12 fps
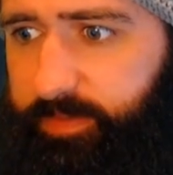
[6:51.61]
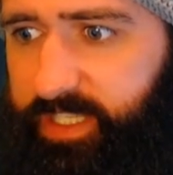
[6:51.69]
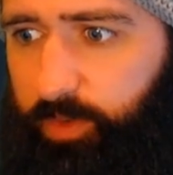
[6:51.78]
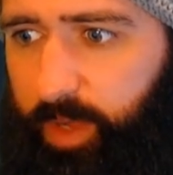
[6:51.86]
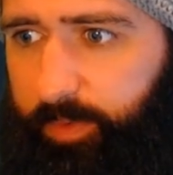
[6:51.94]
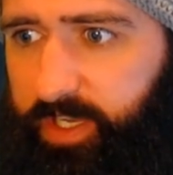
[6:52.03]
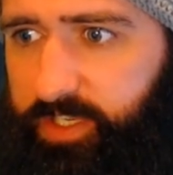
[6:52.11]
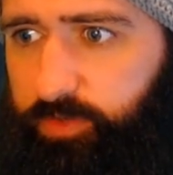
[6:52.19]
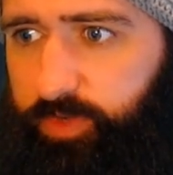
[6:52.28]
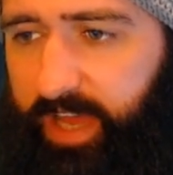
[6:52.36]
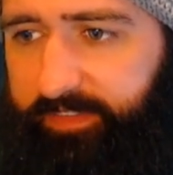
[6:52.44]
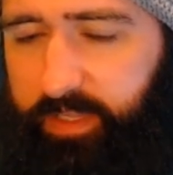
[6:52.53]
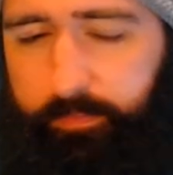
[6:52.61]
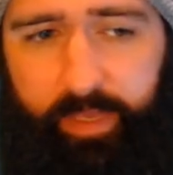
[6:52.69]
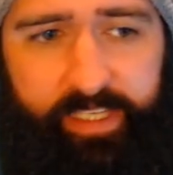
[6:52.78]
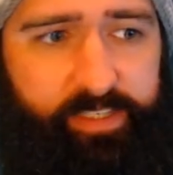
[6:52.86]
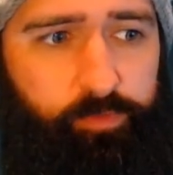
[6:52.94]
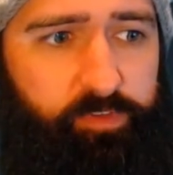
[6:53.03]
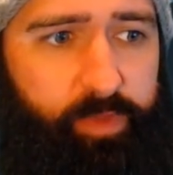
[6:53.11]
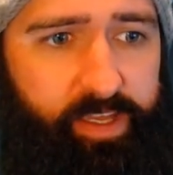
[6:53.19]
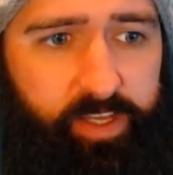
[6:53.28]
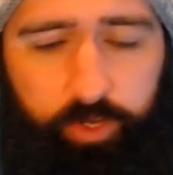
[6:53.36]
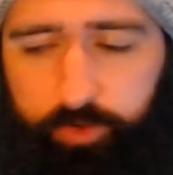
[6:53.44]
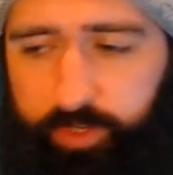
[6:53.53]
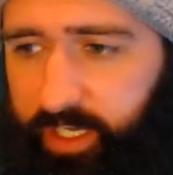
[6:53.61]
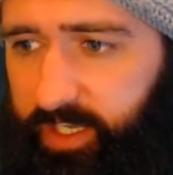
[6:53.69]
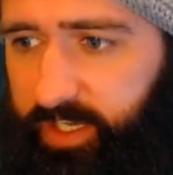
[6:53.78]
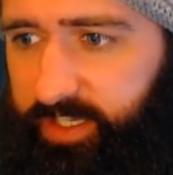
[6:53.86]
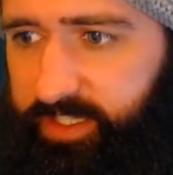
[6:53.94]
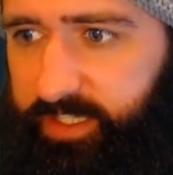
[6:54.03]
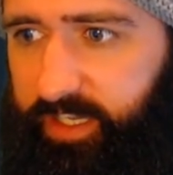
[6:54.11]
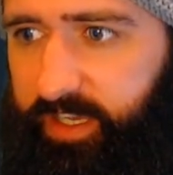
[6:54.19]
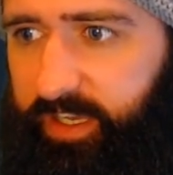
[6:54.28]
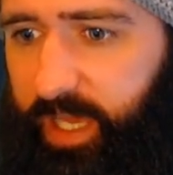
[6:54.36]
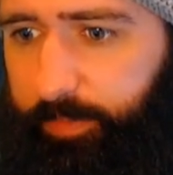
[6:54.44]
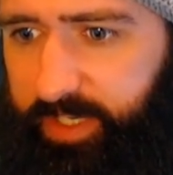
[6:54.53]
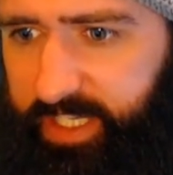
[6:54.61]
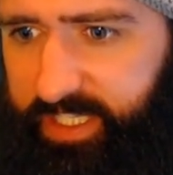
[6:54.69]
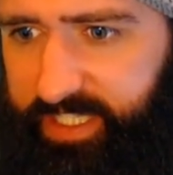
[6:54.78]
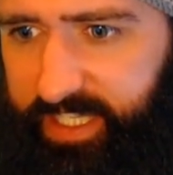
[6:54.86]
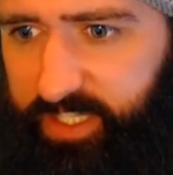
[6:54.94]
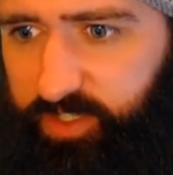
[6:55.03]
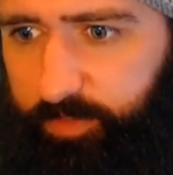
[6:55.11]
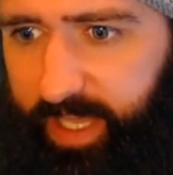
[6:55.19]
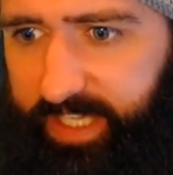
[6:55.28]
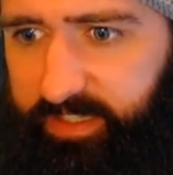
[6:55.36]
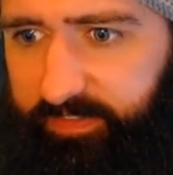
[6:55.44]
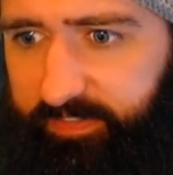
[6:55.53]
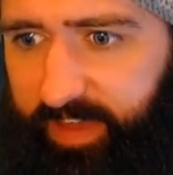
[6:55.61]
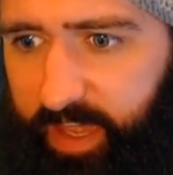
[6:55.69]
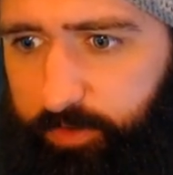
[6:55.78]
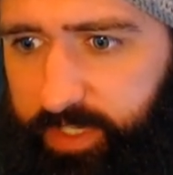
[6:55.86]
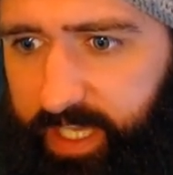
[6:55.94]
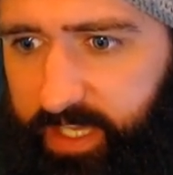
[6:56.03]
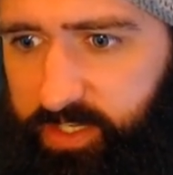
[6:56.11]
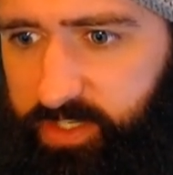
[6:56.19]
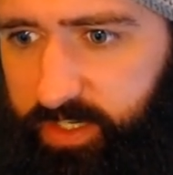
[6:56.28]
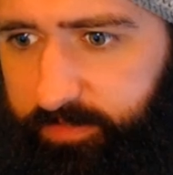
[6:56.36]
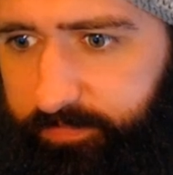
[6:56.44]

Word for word: Now what I'm going to do, rather than messing with my current alerts, I'm going to set this up as a variation.